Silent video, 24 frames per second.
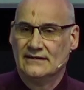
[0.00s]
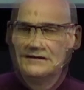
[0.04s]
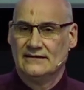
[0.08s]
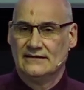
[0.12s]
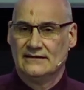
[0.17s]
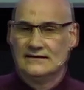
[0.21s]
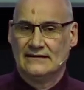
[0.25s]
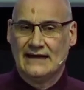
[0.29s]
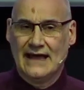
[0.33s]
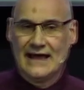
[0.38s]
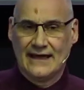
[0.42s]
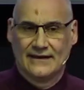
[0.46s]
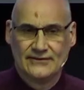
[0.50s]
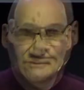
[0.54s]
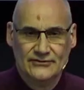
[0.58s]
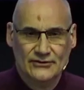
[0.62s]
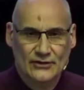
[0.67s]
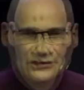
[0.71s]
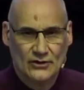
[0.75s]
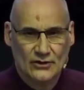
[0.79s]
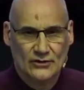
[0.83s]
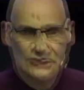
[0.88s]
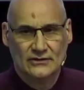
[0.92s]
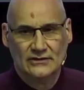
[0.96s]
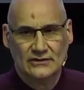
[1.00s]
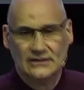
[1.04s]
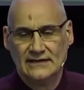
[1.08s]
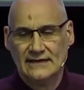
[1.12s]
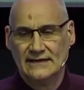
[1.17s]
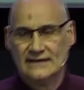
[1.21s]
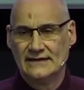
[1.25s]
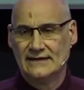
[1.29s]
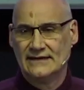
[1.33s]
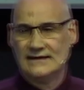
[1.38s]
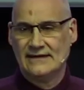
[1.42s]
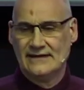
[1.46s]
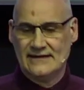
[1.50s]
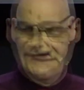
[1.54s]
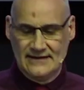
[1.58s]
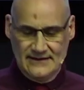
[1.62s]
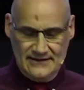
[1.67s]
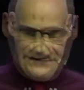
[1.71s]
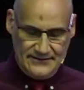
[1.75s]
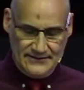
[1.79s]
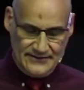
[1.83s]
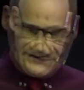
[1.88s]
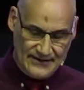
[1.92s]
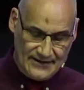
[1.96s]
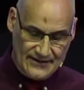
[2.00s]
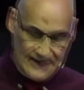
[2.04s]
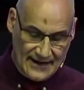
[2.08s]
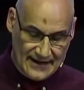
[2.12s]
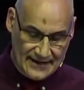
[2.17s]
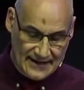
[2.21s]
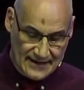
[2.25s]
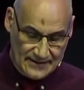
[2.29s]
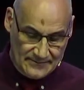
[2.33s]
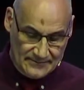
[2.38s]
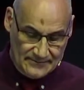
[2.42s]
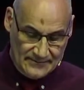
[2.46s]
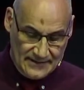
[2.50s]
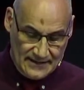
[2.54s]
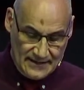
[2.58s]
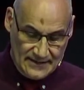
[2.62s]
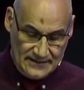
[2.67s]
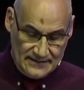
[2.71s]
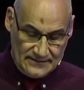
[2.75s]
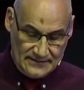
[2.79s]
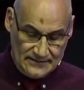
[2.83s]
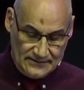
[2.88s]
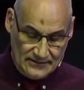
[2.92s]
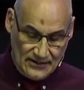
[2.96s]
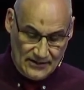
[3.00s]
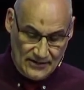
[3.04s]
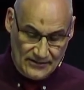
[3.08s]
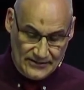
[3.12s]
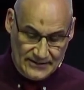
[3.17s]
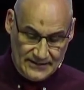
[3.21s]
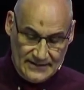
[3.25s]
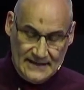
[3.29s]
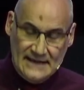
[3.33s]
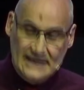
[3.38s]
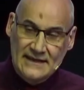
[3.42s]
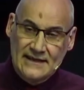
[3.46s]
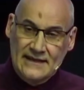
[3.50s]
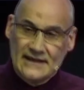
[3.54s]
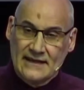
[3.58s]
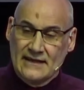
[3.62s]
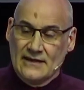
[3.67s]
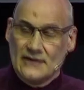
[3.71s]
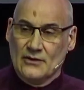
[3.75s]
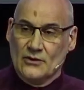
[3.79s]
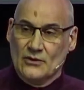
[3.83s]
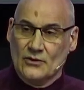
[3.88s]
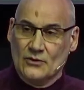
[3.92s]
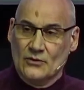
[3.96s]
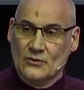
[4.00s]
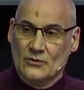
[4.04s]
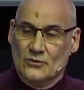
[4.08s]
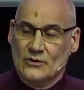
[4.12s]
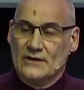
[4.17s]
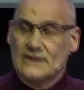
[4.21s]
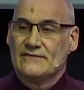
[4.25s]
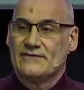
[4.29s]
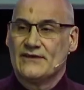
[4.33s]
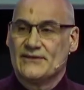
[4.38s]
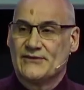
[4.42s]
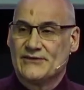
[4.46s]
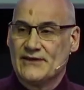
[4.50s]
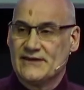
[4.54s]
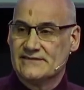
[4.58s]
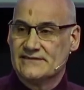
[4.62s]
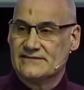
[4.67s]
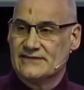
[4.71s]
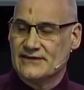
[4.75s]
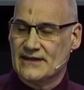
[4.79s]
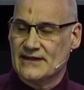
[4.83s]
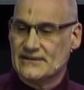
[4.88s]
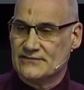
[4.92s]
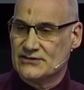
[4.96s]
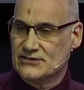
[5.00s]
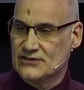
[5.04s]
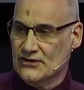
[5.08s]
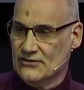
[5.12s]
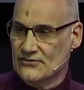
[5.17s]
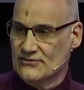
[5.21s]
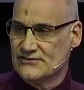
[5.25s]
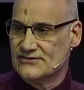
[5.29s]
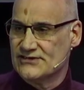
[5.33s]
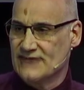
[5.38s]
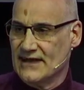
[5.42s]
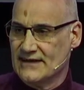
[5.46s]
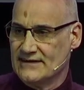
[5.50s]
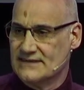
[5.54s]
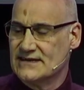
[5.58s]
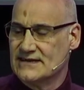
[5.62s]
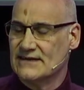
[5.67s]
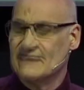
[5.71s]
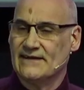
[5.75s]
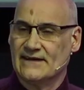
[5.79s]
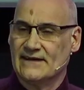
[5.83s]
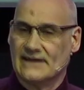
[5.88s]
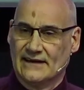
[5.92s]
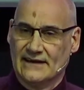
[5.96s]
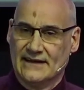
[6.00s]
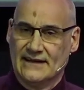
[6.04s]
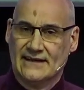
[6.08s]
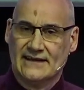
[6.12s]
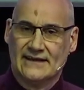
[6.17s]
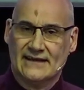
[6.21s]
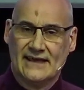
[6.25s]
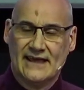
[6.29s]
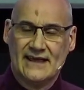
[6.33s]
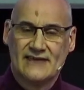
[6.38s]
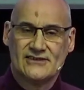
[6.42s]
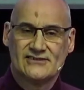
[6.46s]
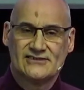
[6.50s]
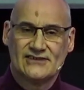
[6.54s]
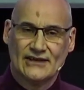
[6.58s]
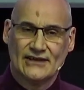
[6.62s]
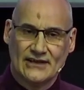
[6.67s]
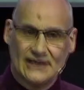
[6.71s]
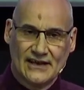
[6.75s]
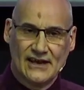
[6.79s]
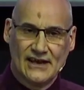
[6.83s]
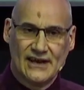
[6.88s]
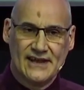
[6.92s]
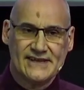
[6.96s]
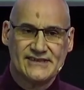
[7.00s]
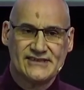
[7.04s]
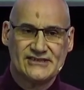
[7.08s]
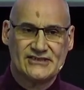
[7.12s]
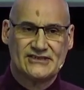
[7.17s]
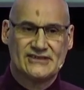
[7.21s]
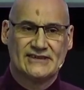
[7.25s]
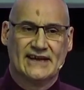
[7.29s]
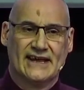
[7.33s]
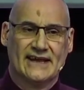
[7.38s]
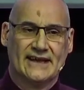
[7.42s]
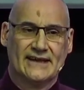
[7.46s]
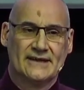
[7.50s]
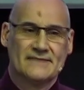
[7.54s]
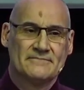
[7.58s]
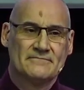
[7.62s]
and know that I am God. One of the things that they've shown scientifically is that listening